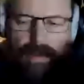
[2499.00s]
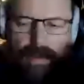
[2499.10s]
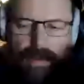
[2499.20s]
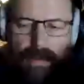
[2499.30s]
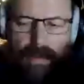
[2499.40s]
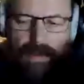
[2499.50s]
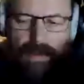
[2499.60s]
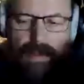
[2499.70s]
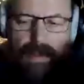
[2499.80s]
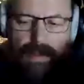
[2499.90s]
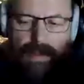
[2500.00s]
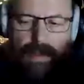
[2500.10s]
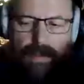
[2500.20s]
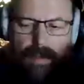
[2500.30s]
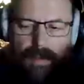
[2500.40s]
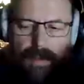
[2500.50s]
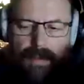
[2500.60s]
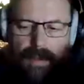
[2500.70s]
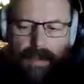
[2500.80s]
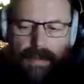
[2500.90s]
Okay, thank you. Lower
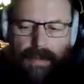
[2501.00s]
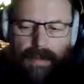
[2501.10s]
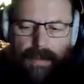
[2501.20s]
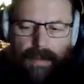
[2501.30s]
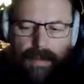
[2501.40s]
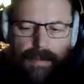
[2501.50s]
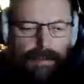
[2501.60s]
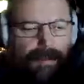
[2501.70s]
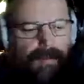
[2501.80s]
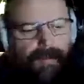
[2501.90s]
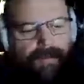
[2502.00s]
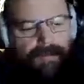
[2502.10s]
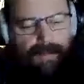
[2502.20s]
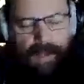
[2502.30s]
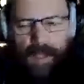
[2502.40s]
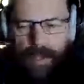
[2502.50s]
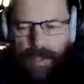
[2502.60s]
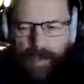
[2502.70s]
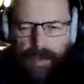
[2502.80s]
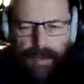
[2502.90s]
bitrate. Yeah,
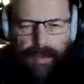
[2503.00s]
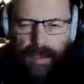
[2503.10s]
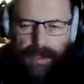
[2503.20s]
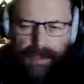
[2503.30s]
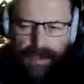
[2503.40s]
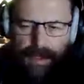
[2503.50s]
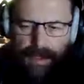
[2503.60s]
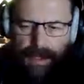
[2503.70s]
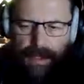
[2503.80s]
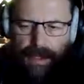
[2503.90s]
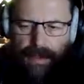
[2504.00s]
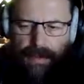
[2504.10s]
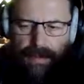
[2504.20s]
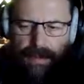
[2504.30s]
I won't be adjusting that now.